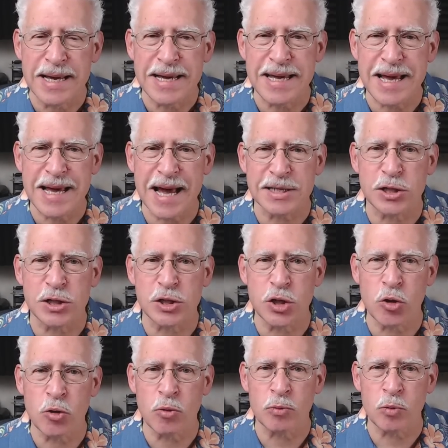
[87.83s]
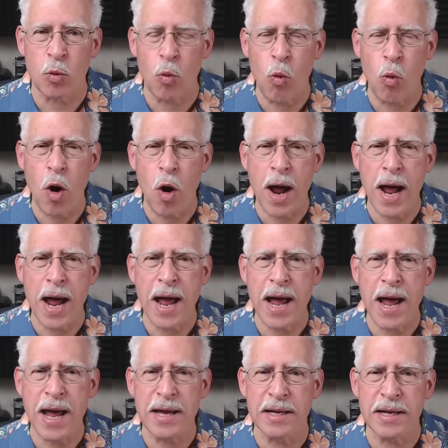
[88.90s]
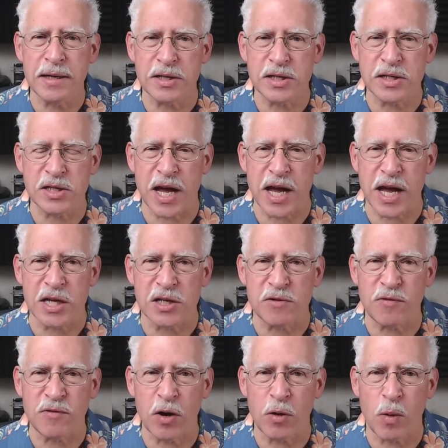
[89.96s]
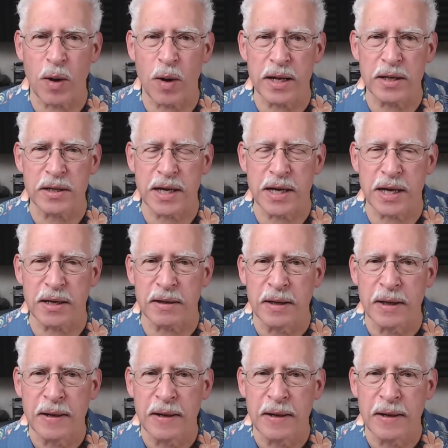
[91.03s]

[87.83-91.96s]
he had zoomed way into the stage, far away, to get a